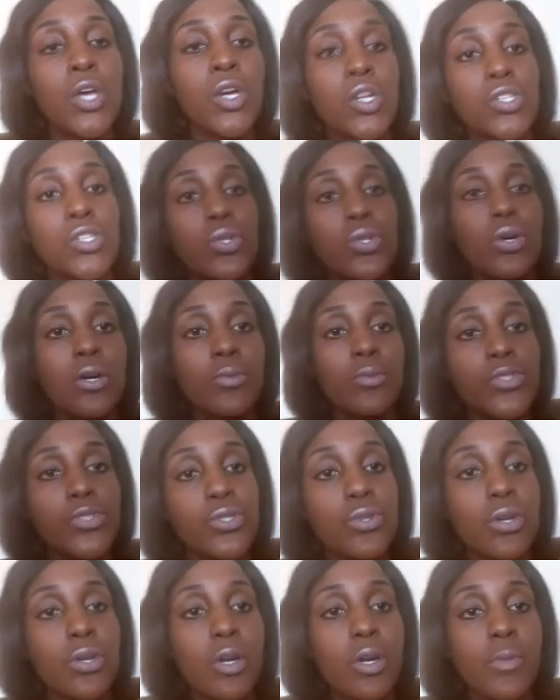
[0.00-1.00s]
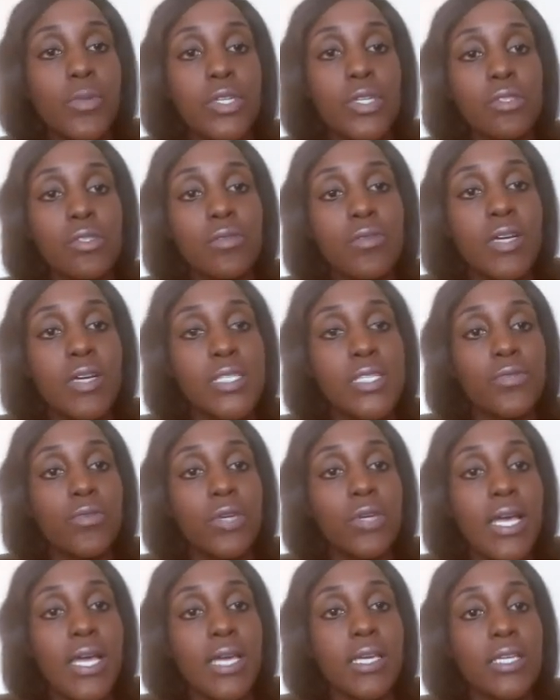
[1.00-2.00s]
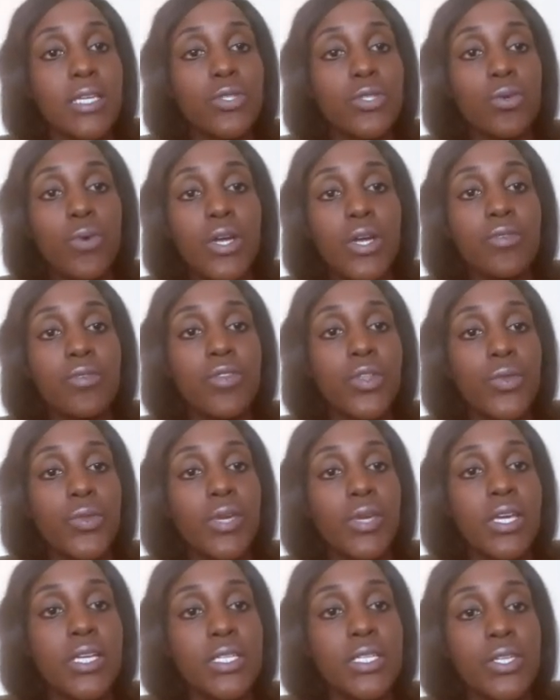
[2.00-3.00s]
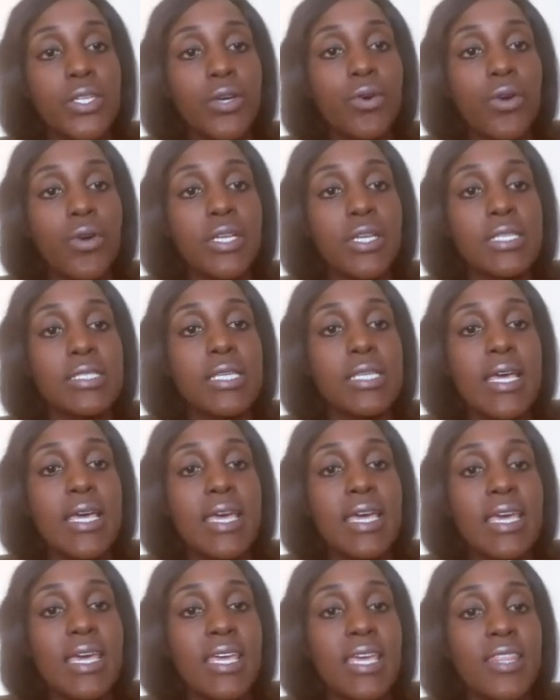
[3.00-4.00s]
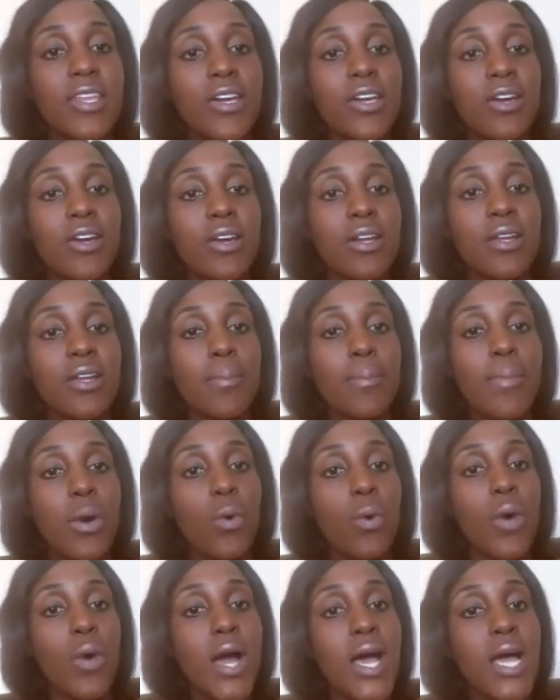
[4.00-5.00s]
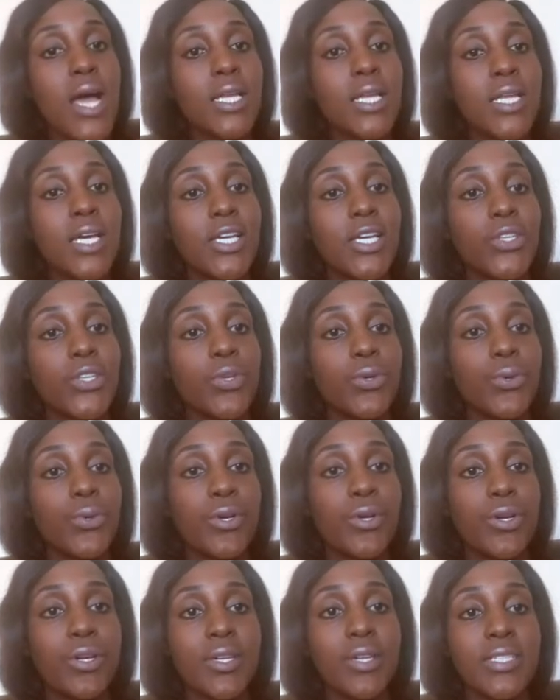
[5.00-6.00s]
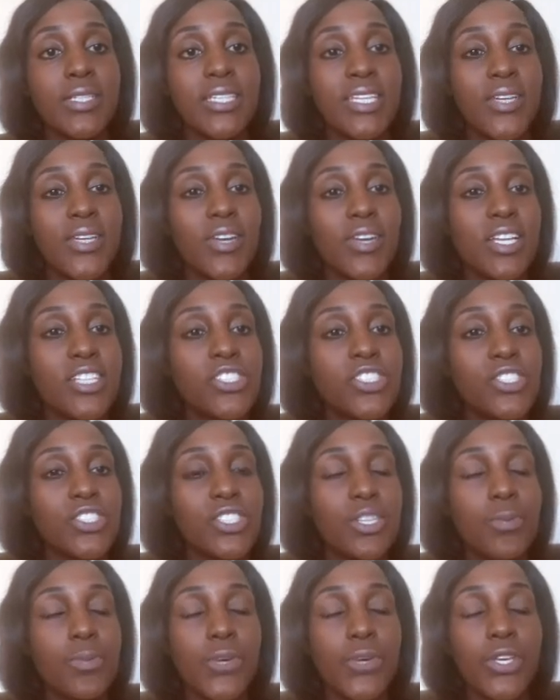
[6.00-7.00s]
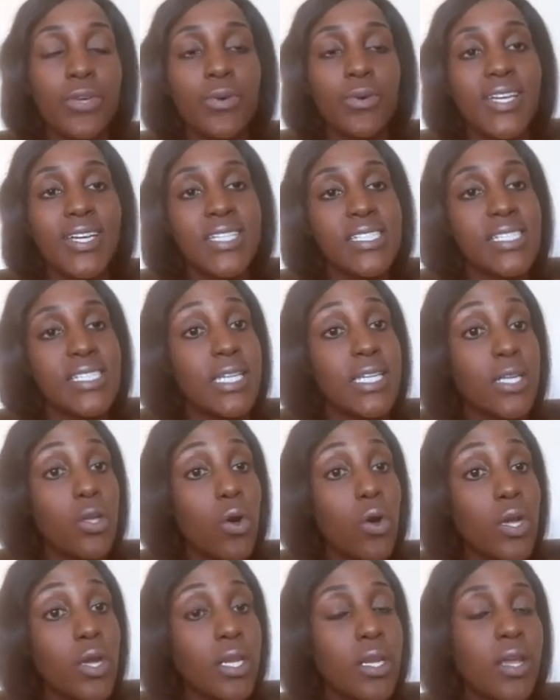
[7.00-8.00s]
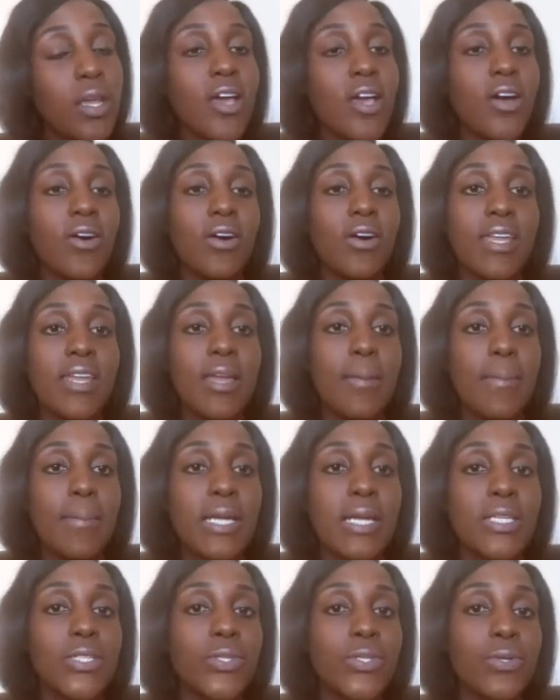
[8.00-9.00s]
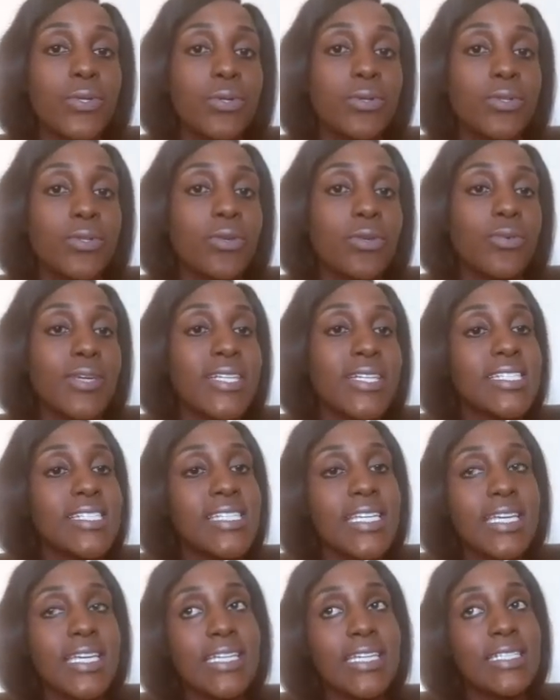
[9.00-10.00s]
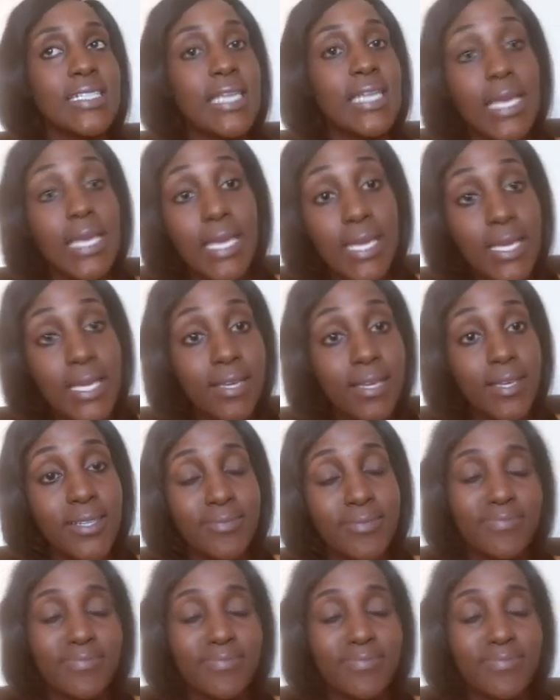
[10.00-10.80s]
So I'm sure most of us fall like into one of the three categories. Either number one, you were in a relationship where you were cheated on, or number two, you were cheating.